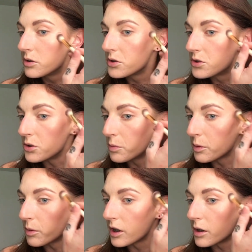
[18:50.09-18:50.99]

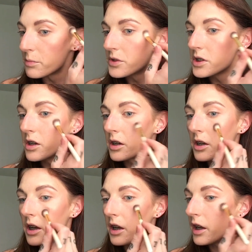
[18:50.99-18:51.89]
superworms,
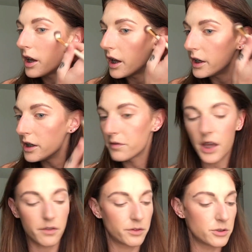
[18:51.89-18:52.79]
any of
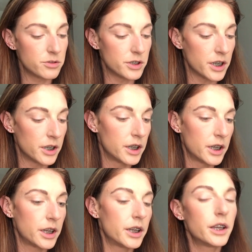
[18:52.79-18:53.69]
that food
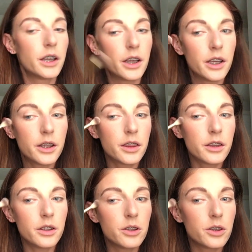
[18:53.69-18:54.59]
in